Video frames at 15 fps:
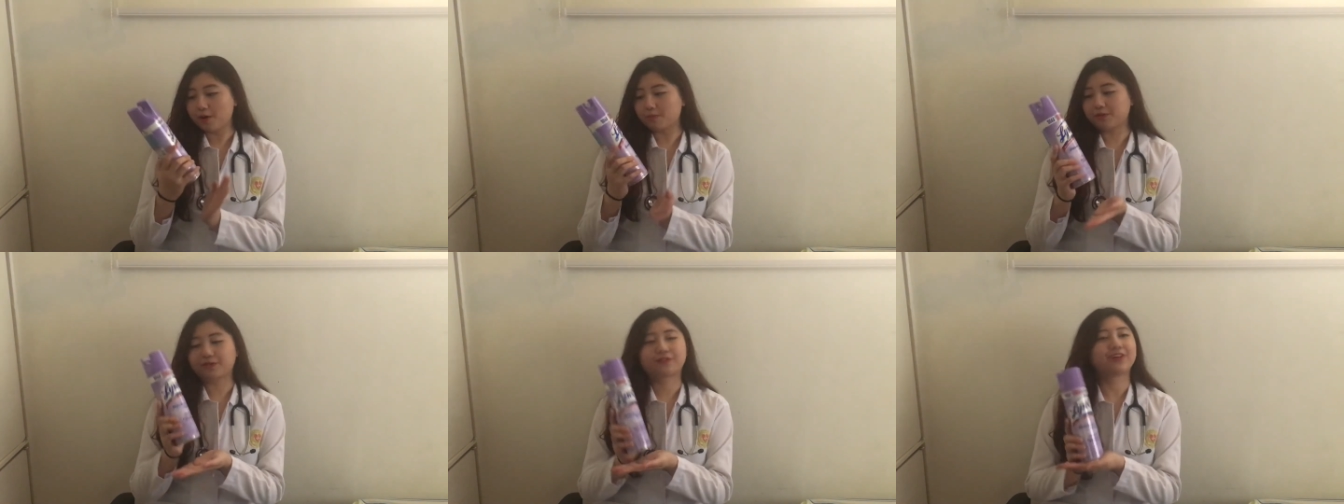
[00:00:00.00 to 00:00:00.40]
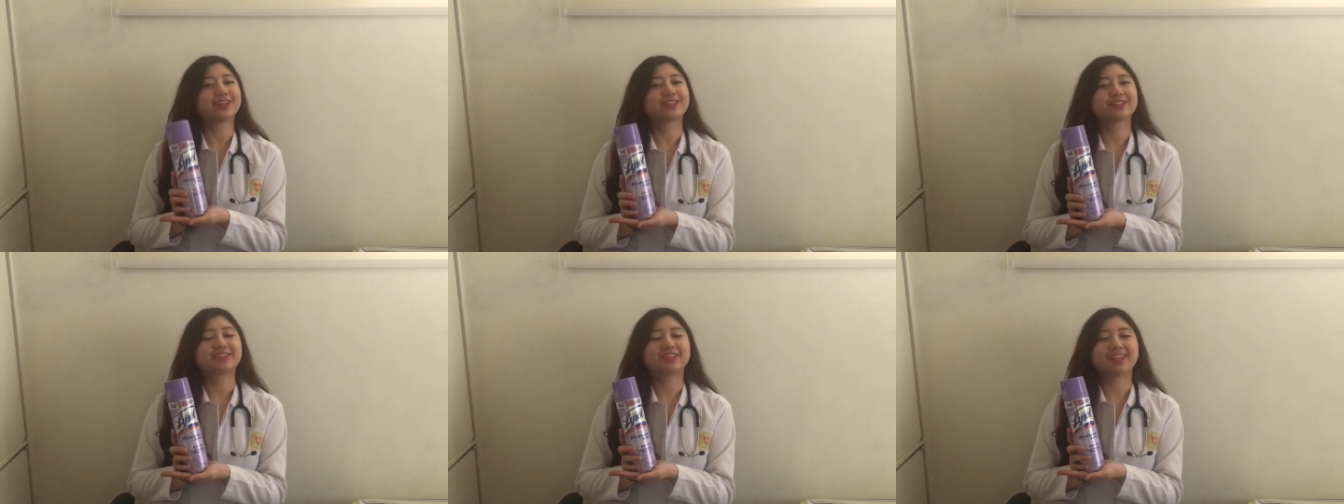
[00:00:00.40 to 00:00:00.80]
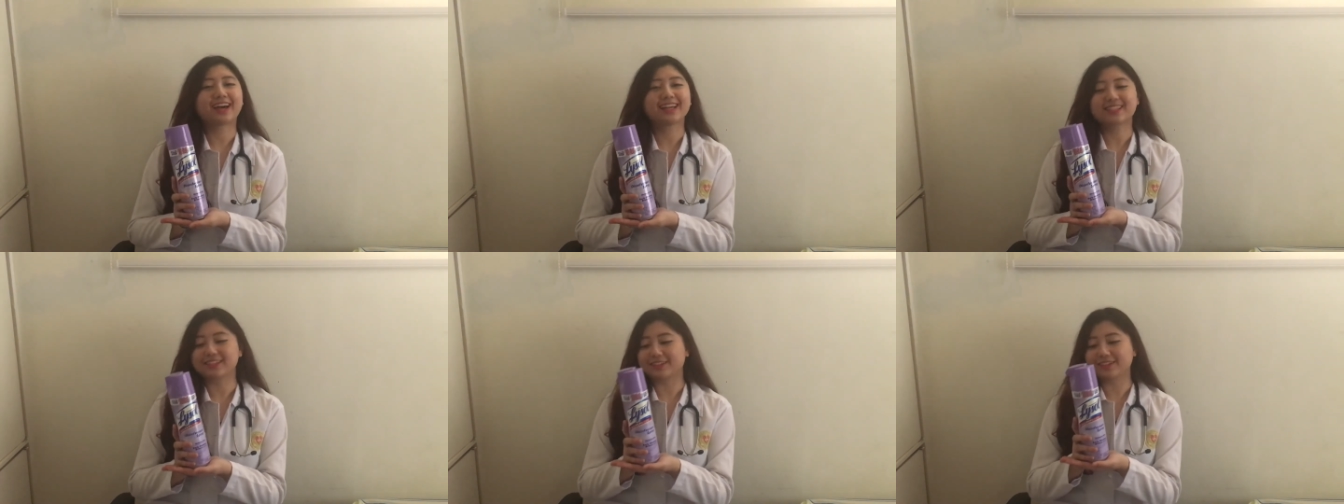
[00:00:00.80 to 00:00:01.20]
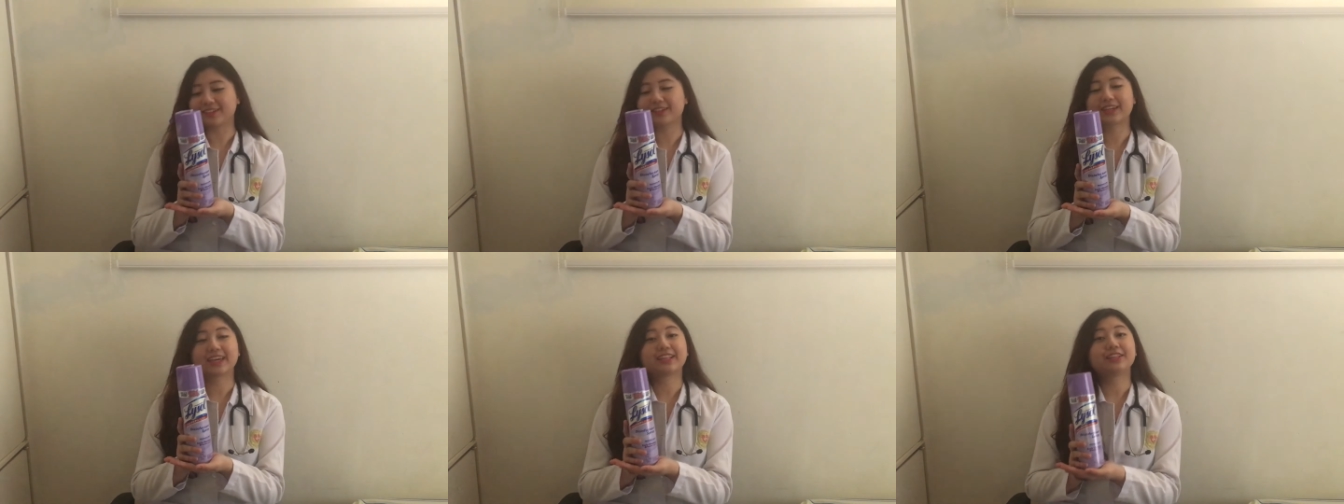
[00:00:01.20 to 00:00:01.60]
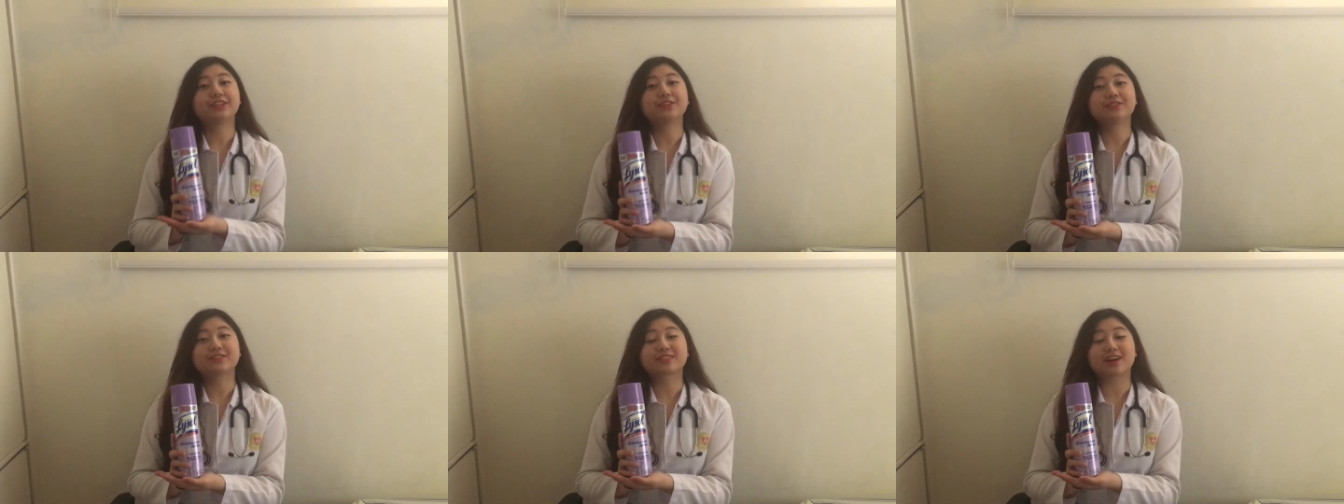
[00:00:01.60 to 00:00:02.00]
Professional Lysol you can
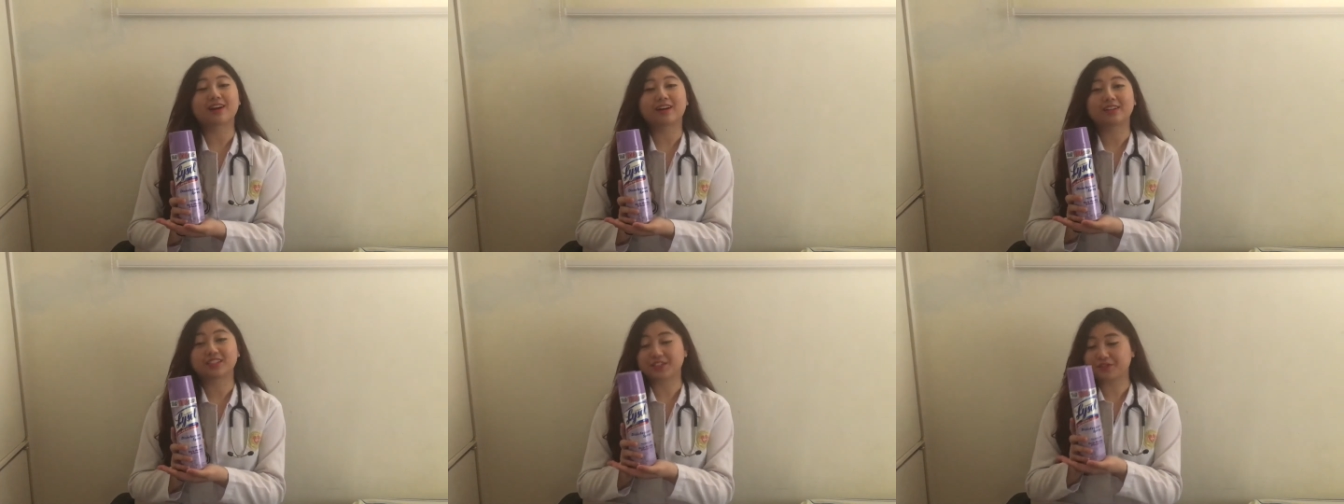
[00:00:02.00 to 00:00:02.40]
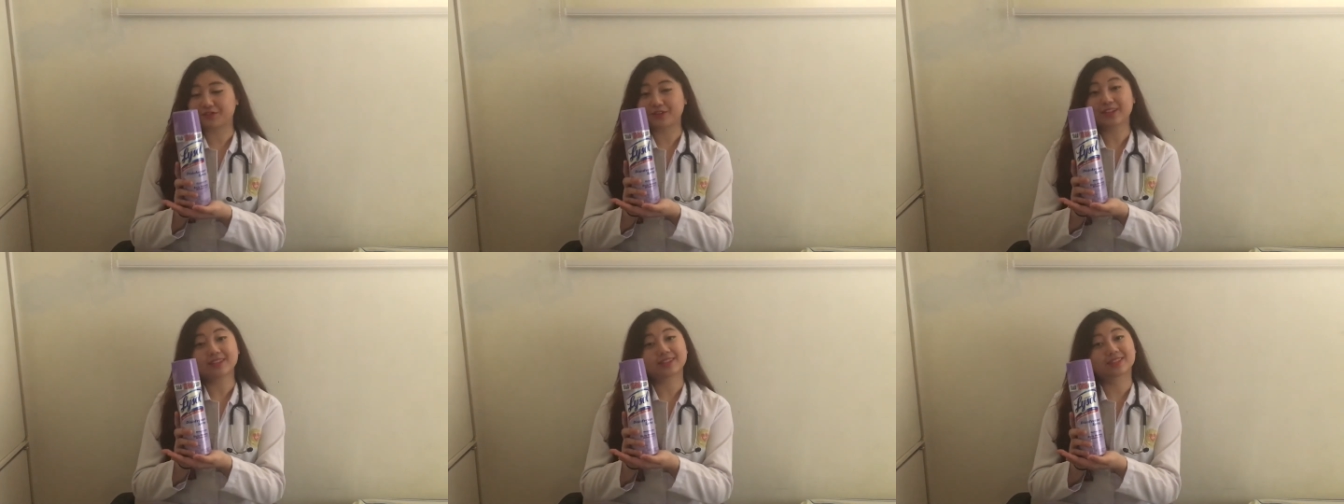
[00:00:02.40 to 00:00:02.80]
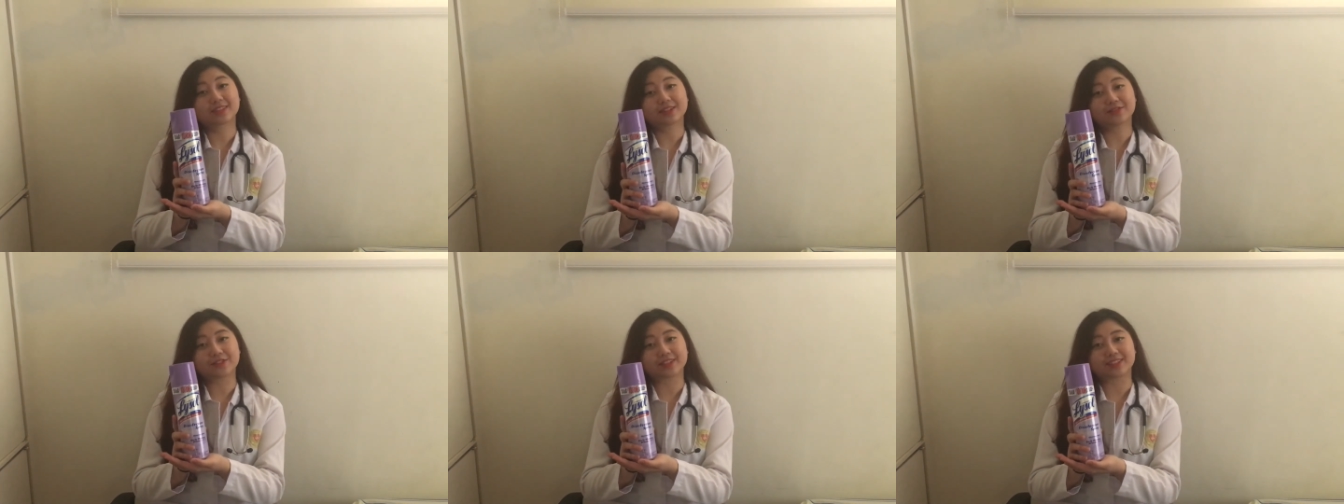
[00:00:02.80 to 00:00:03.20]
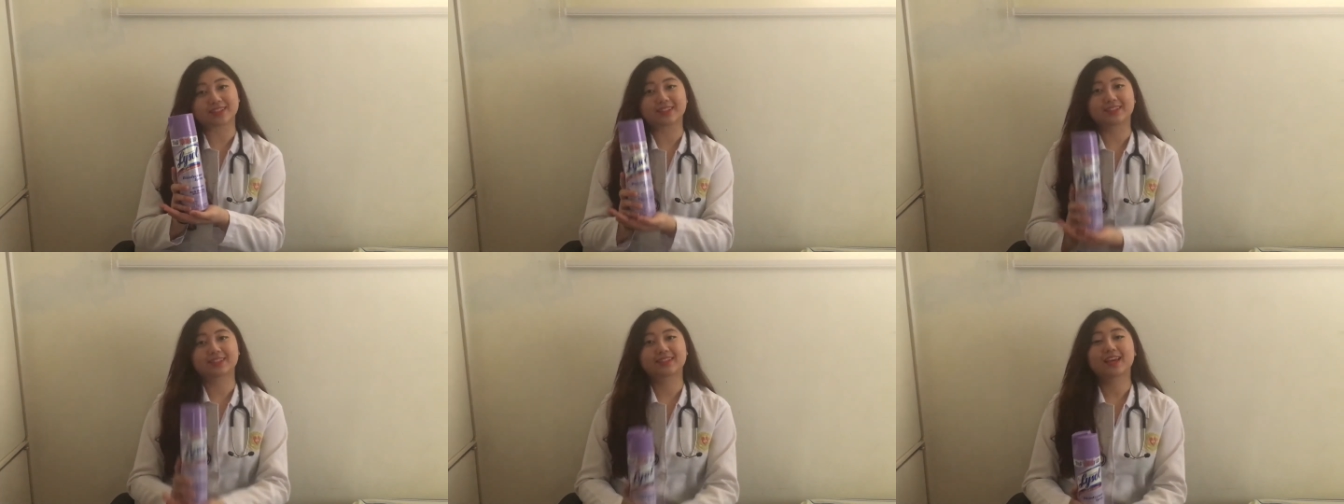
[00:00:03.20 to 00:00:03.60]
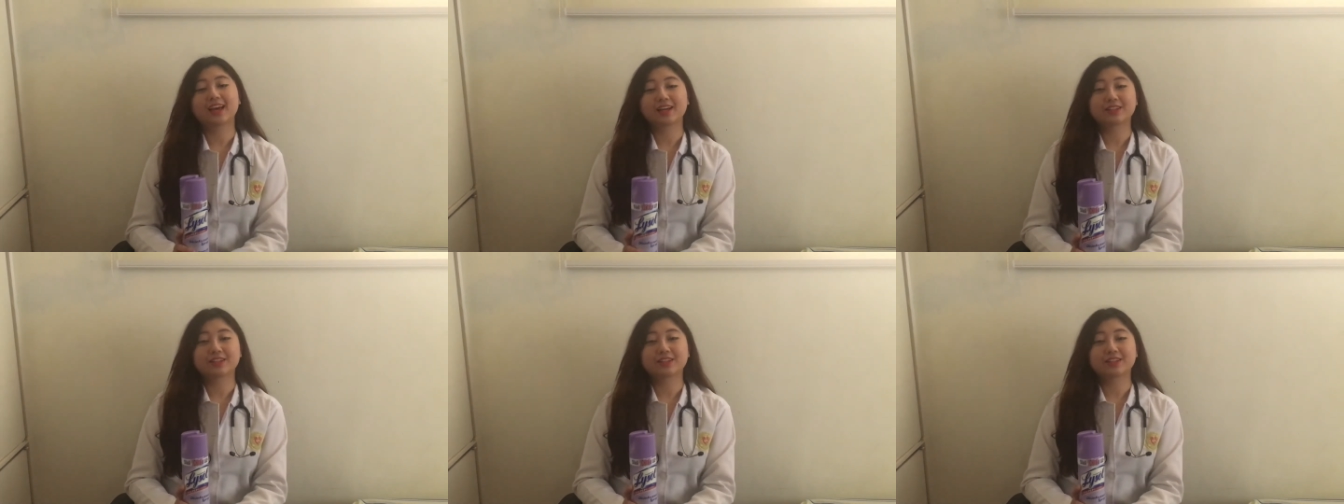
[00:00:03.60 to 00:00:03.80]
use on different surfaces.